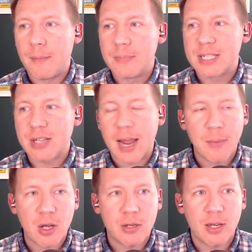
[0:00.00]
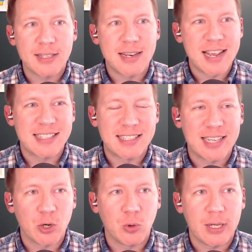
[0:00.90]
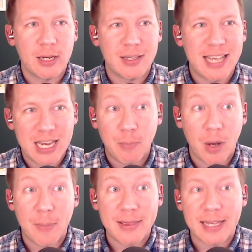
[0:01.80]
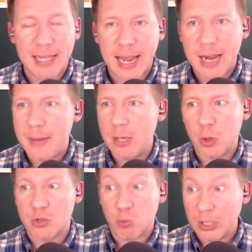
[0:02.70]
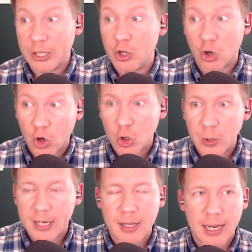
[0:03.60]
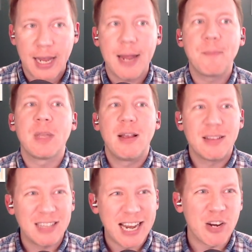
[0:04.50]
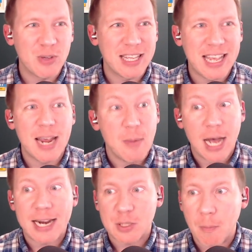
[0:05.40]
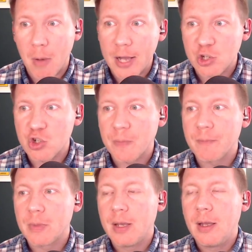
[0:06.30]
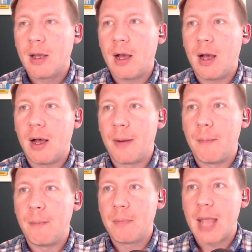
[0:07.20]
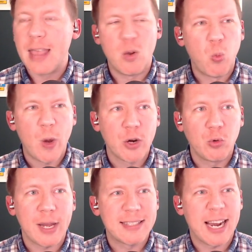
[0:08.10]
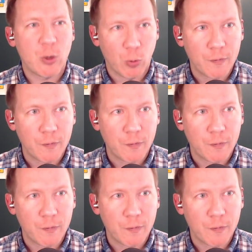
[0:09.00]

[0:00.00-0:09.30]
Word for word: stamina doesn't necessarily keep up in the game. He looks really good early in the game. Later in the game, not as much. And then weirdly, it's got like